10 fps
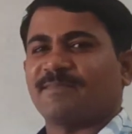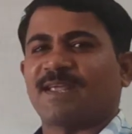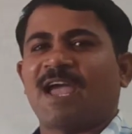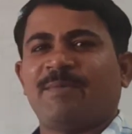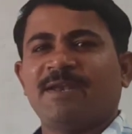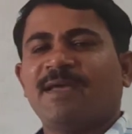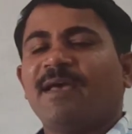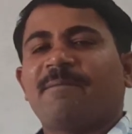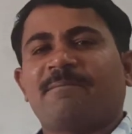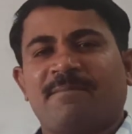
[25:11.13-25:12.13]
I mean,
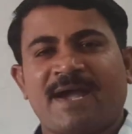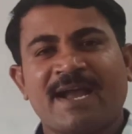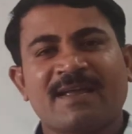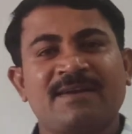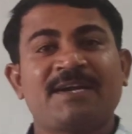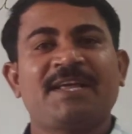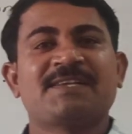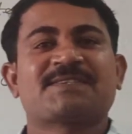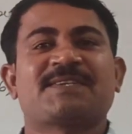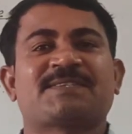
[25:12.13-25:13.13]
magnetic
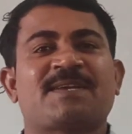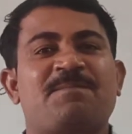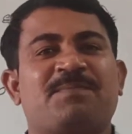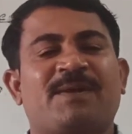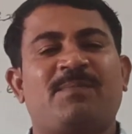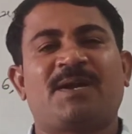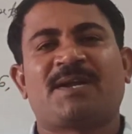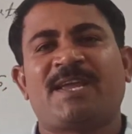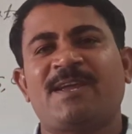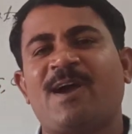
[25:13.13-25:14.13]

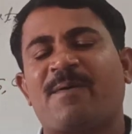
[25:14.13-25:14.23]
susceptibility